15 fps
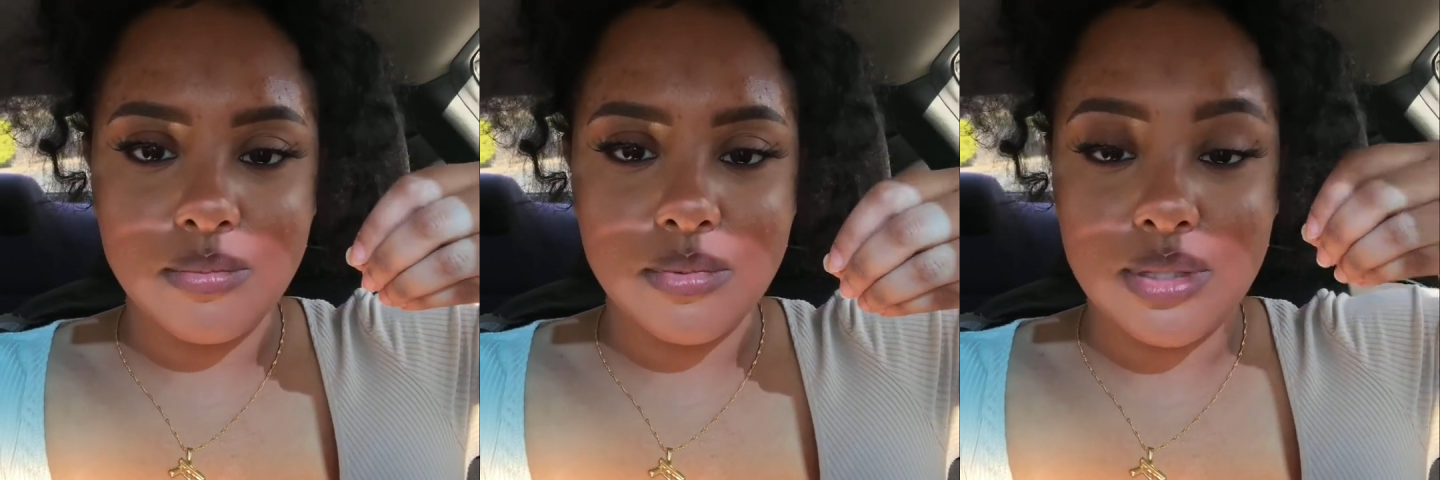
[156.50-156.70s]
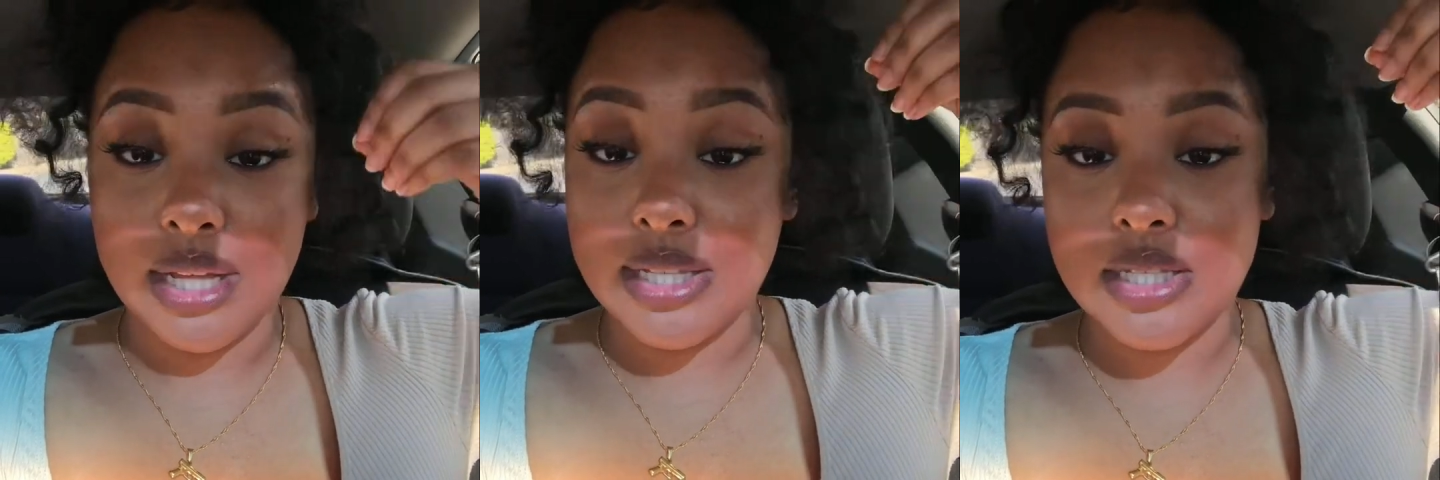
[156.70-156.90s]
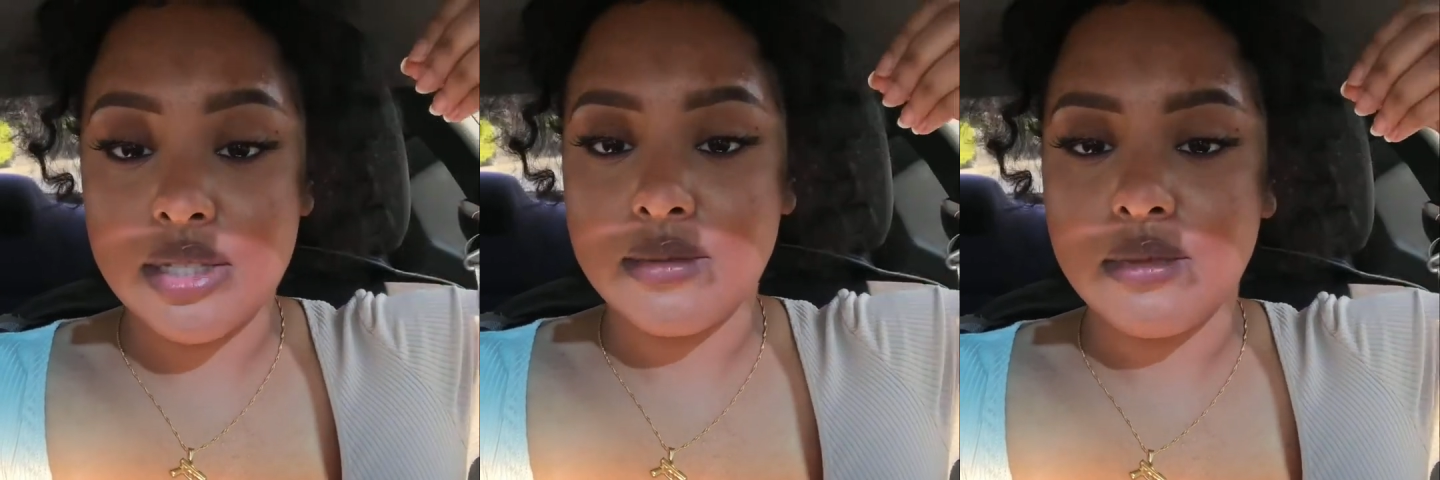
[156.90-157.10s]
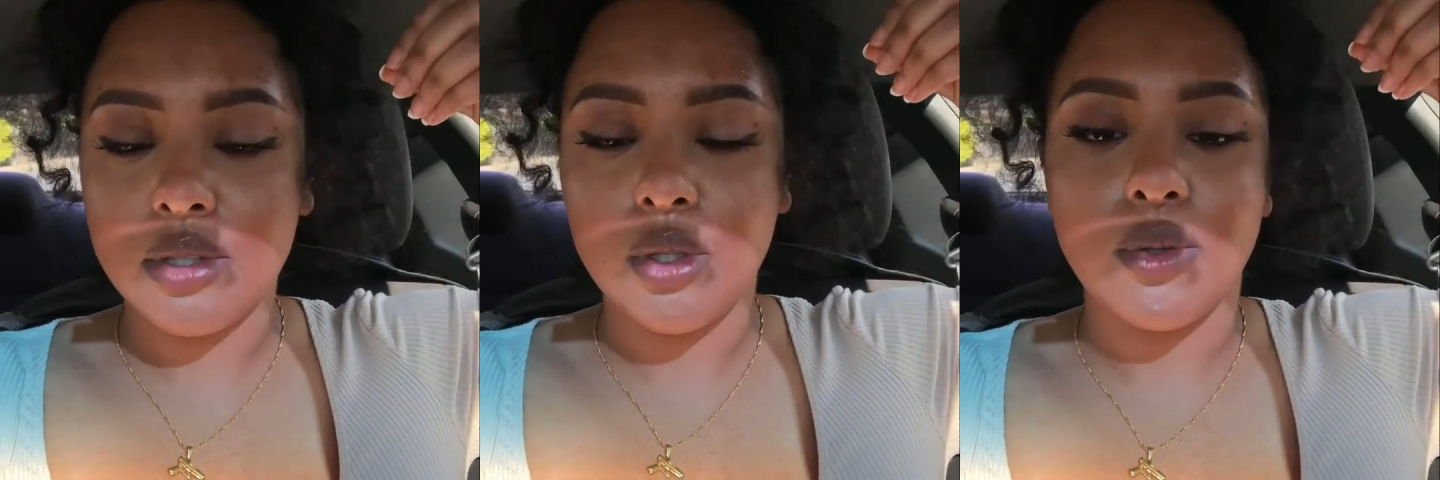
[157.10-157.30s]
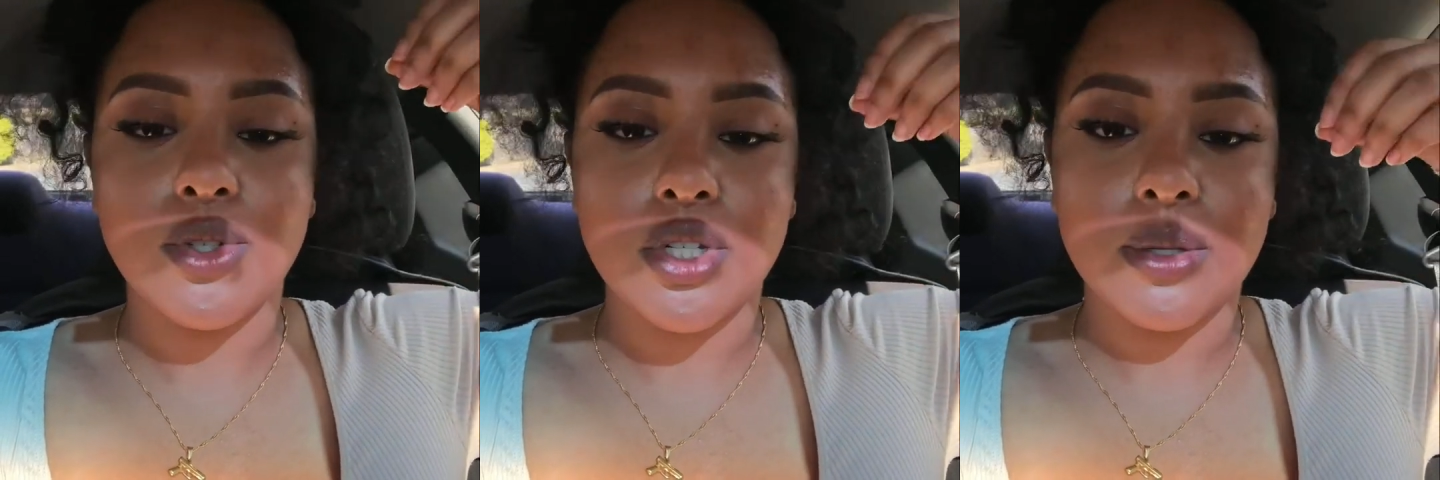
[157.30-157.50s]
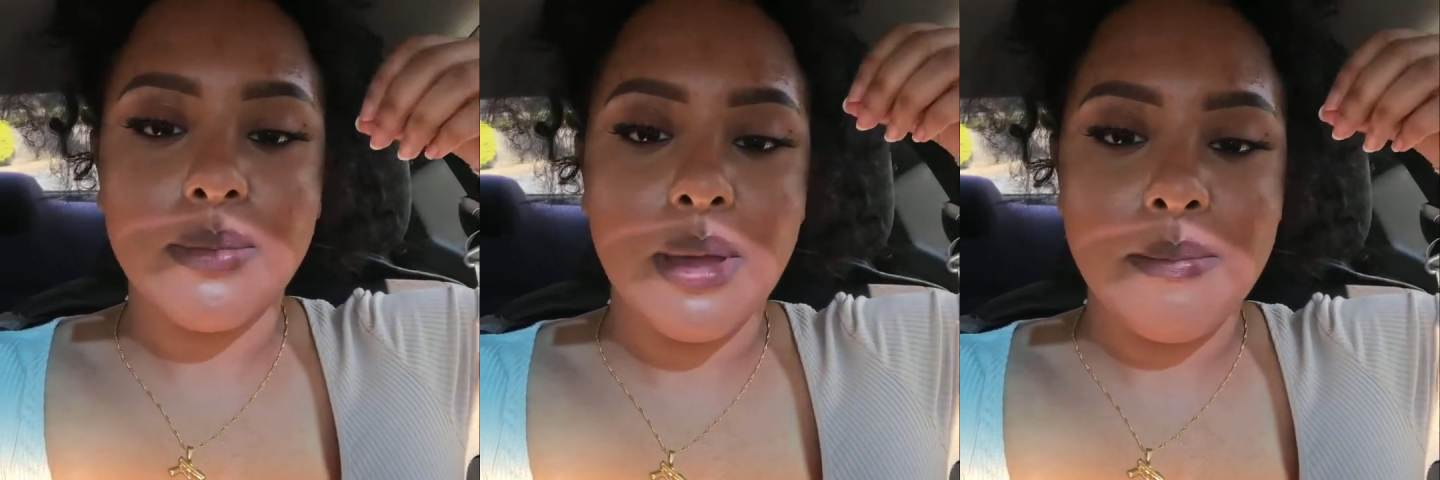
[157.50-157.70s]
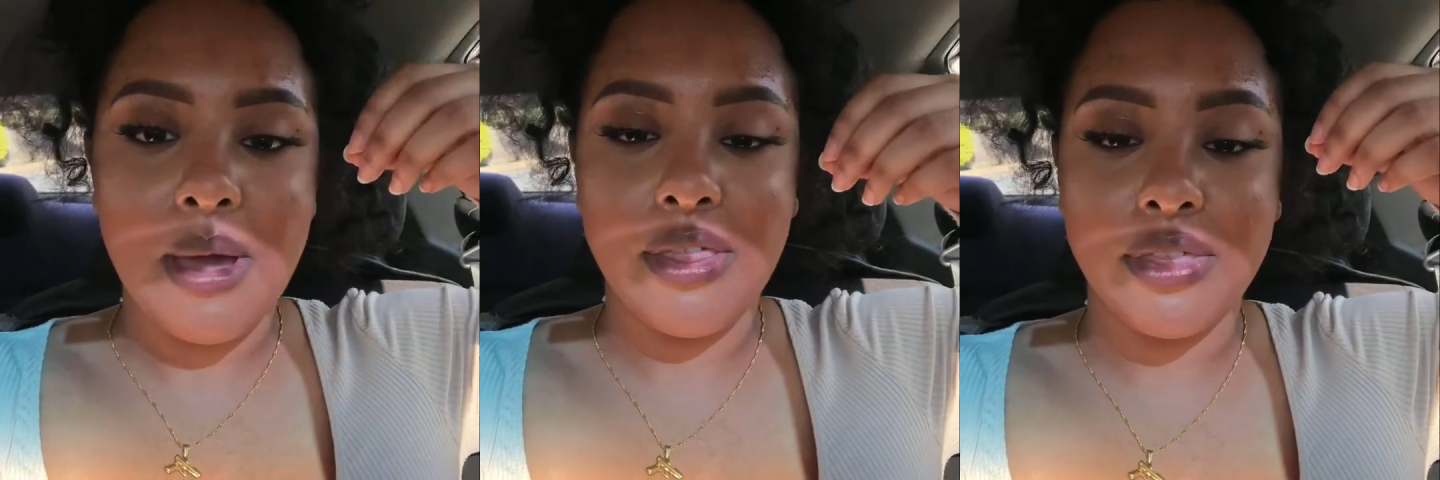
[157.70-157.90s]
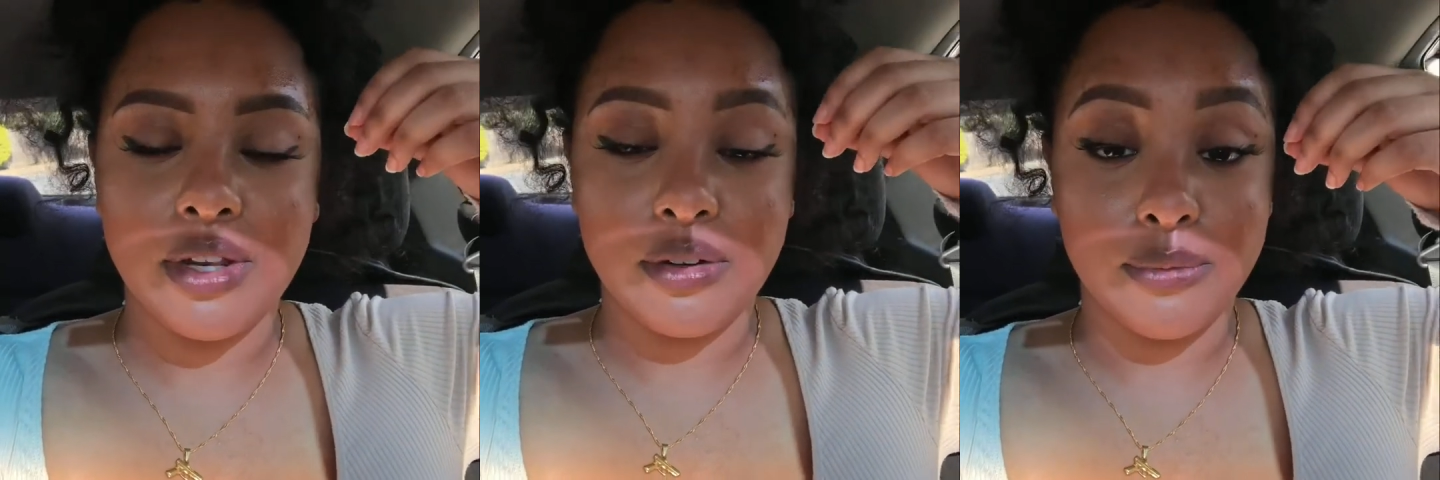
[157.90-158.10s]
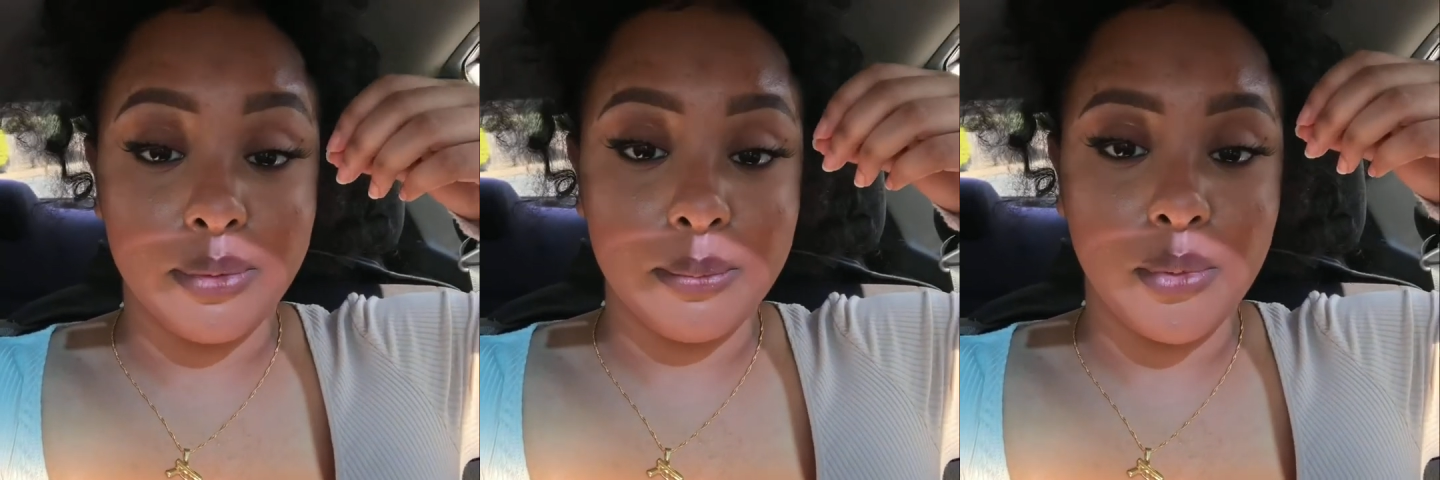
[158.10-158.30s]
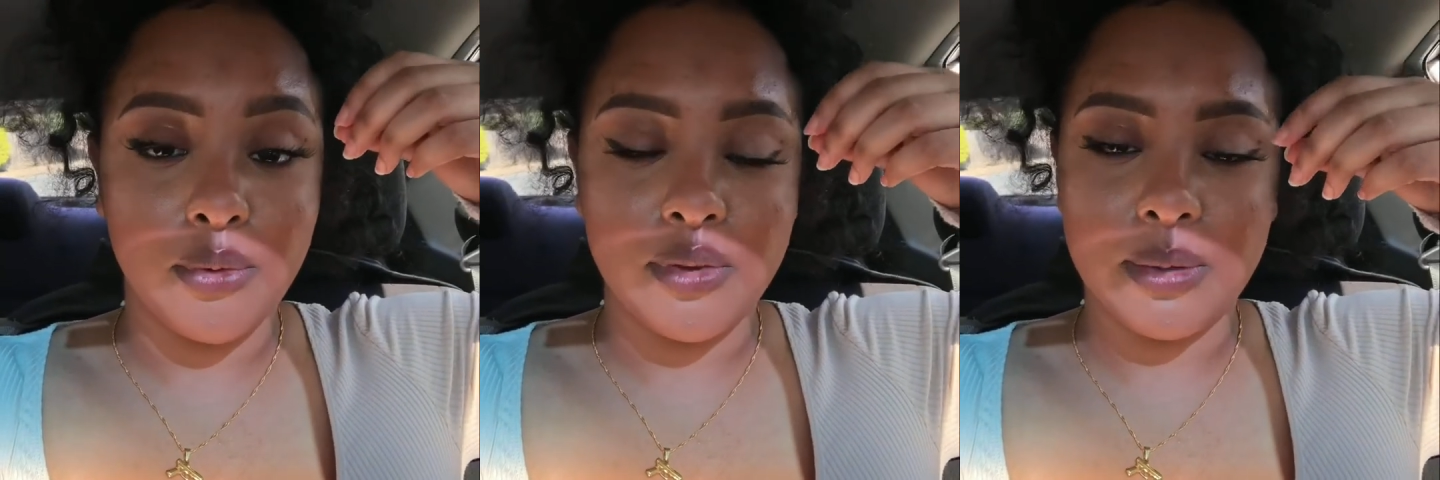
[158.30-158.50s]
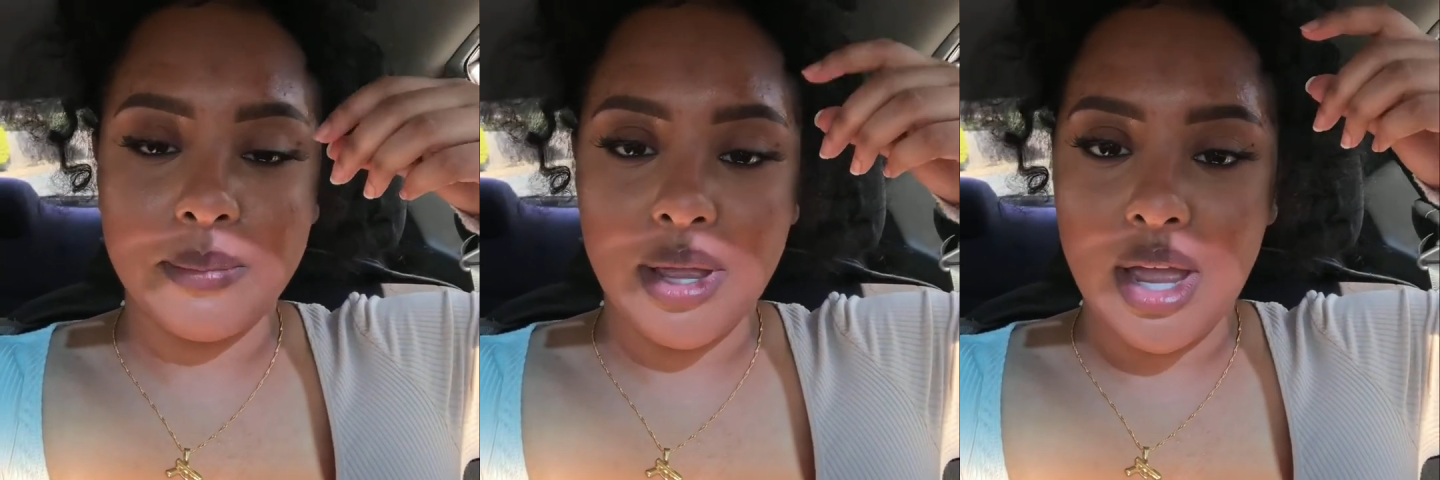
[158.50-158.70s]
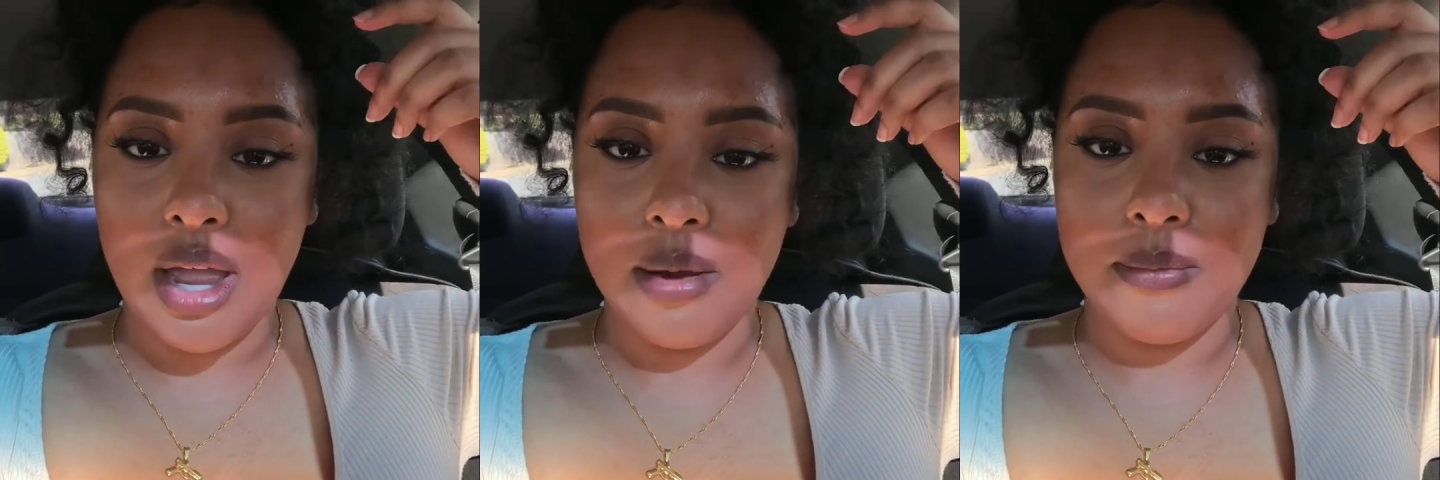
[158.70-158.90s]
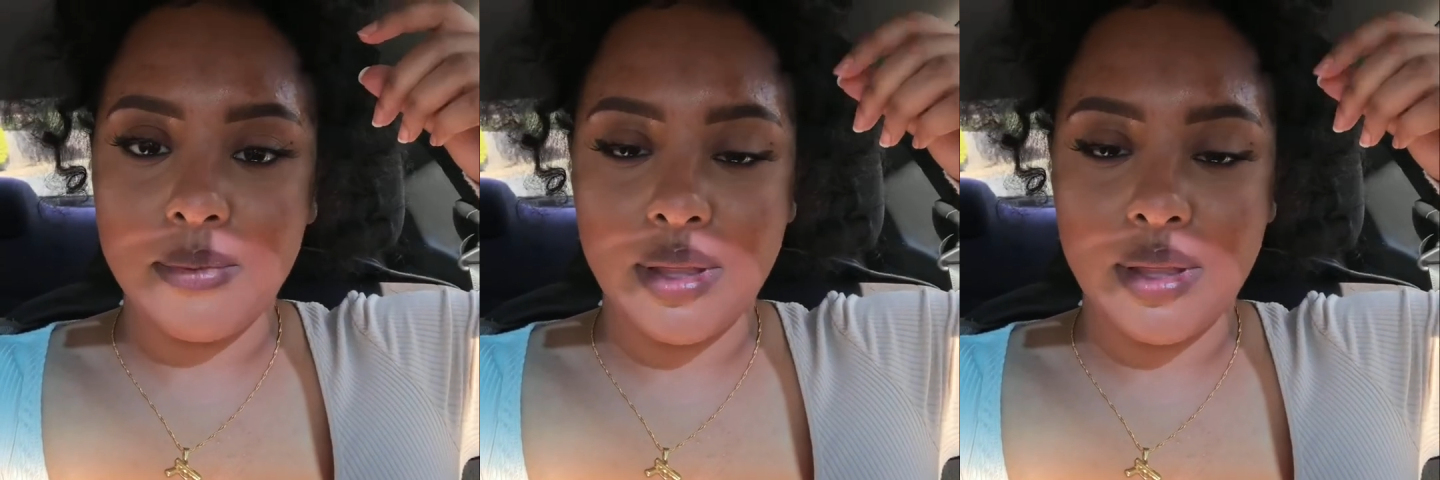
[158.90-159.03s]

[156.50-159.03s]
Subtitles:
that's usually my method of removing my eye,